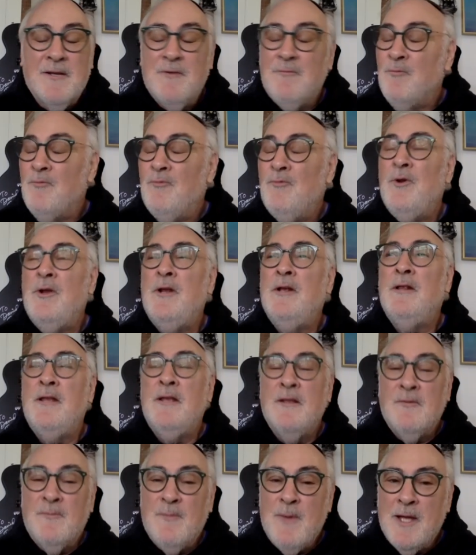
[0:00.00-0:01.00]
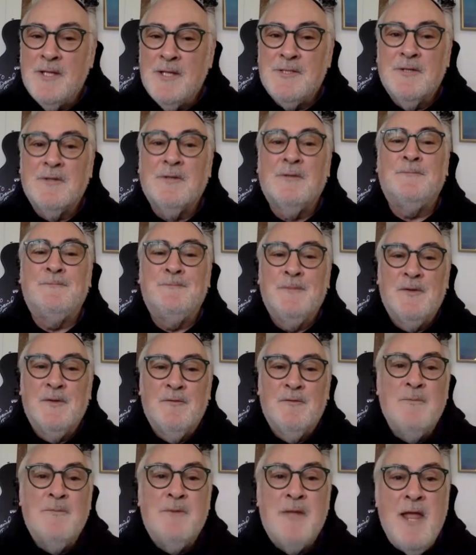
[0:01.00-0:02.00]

It really is magical from